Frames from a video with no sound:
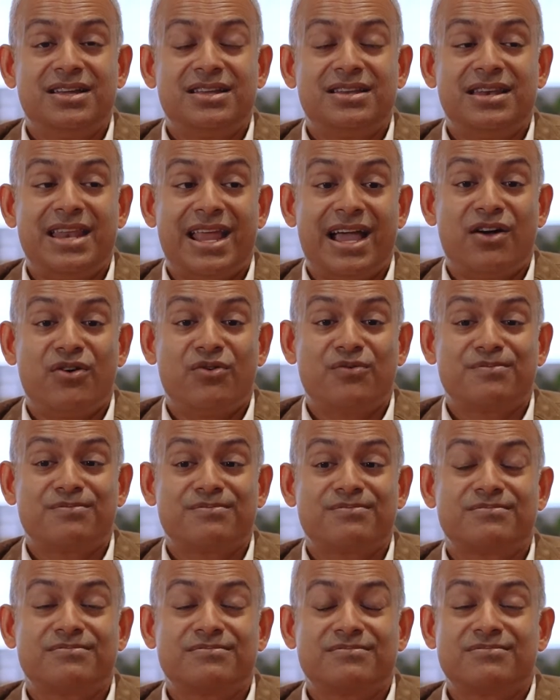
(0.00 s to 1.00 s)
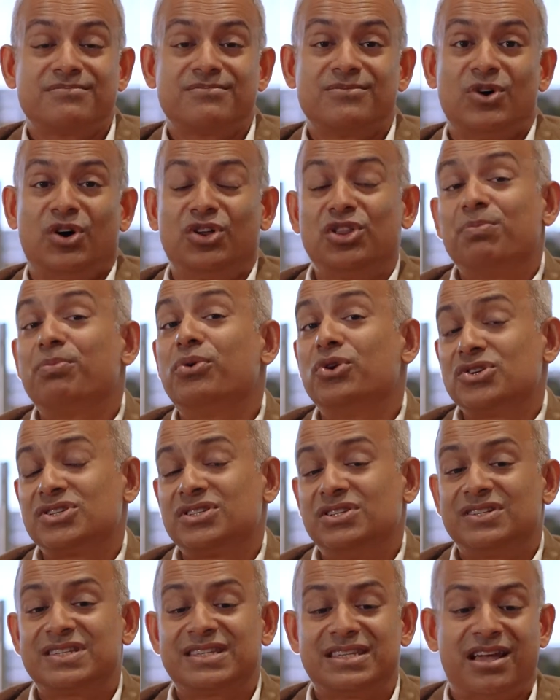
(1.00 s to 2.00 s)
Now, on the
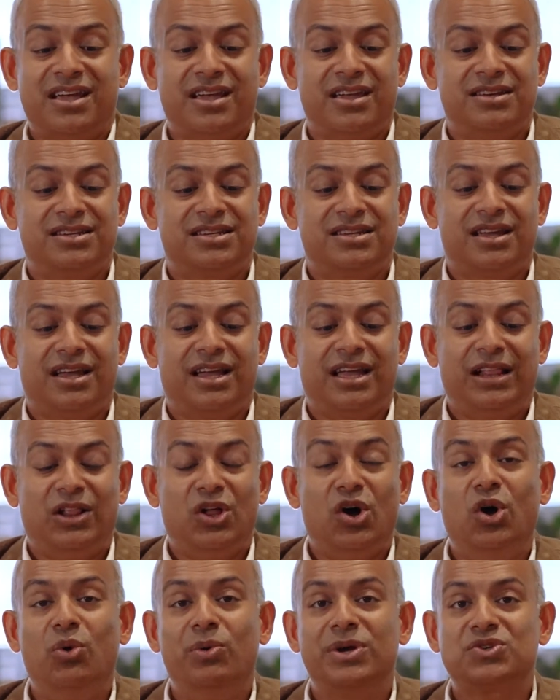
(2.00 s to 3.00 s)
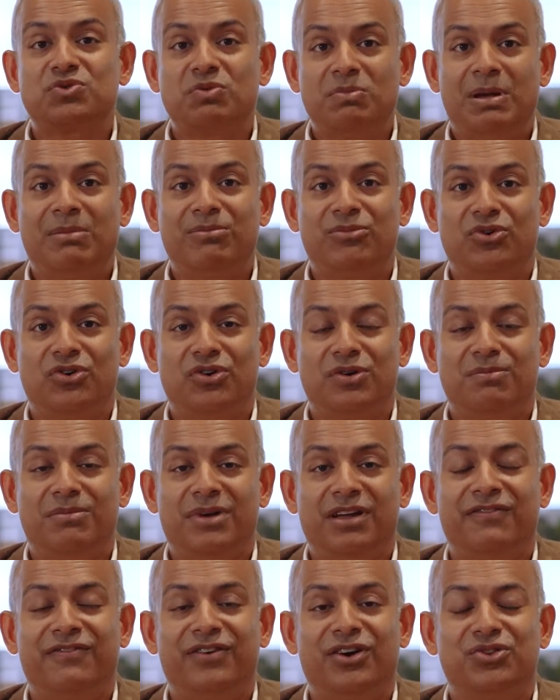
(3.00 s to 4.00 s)
personal side, I'll always remember
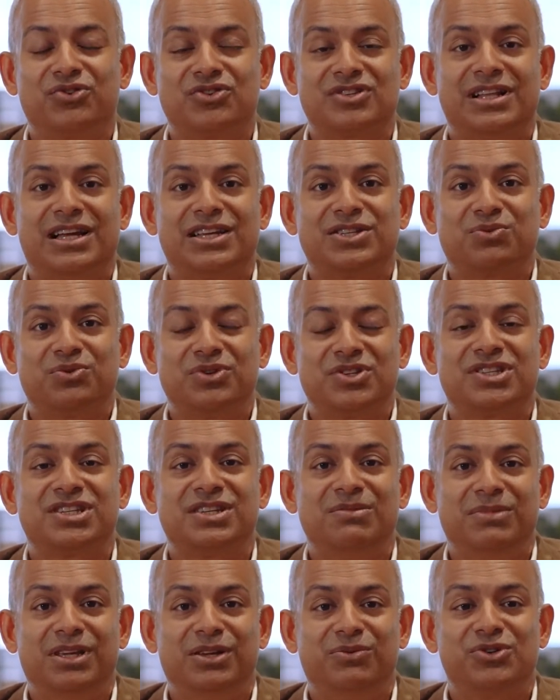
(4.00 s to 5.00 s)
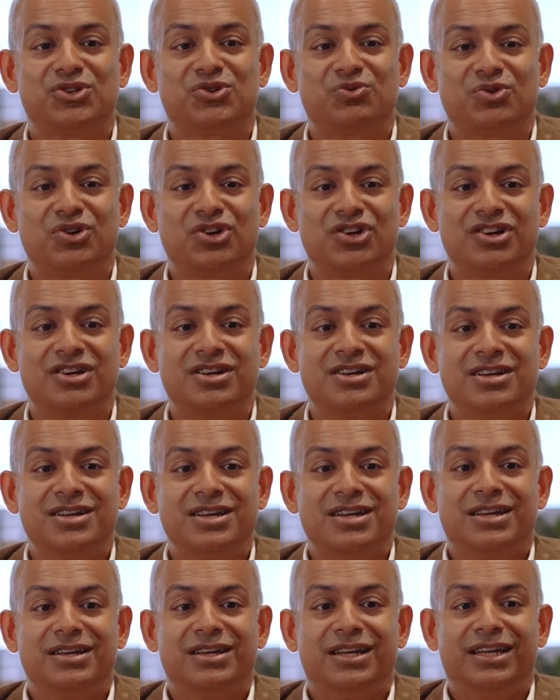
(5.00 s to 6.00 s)
my father's last words to me, which were,
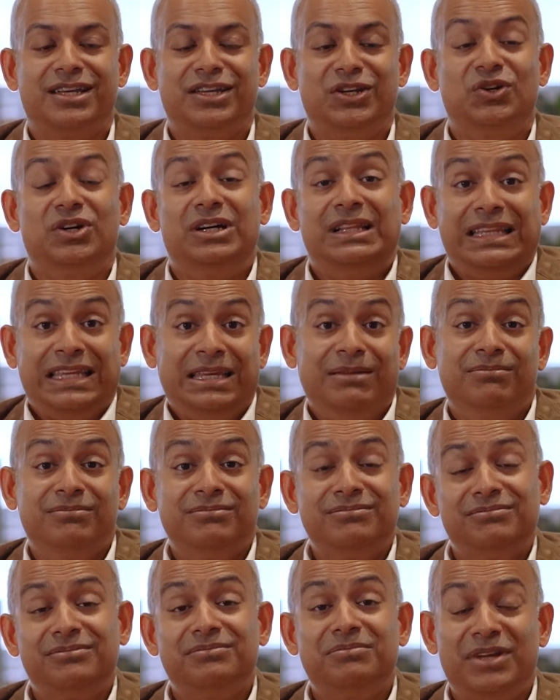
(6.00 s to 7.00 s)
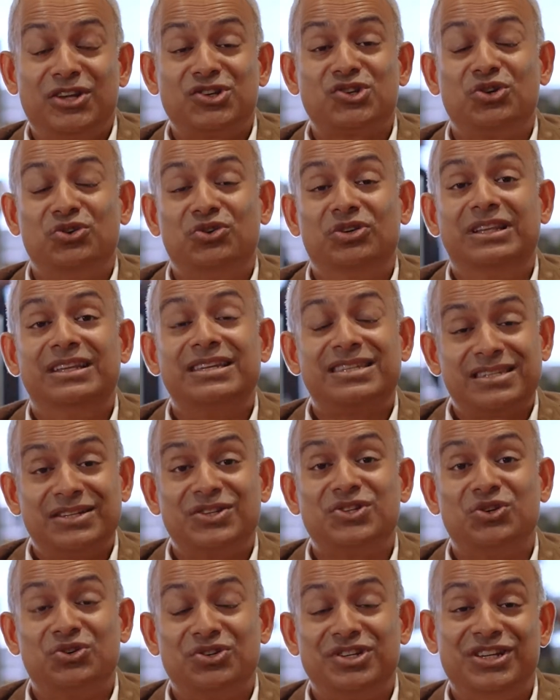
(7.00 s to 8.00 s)
Alim, make sure you listen
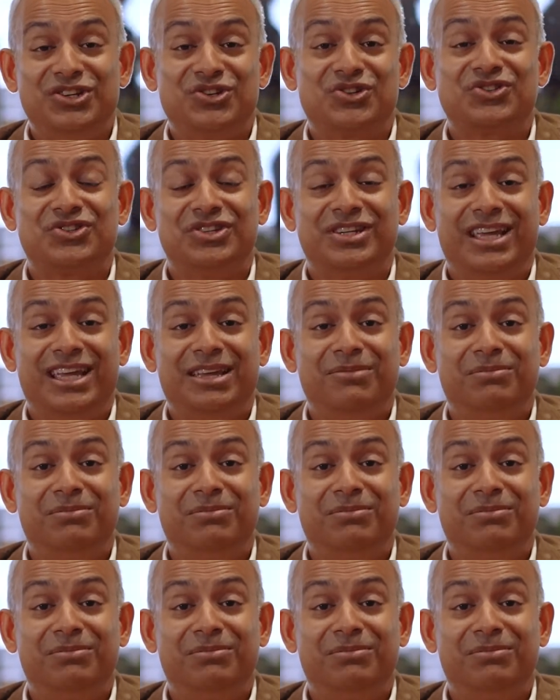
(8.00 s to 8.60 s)
to your teachers today,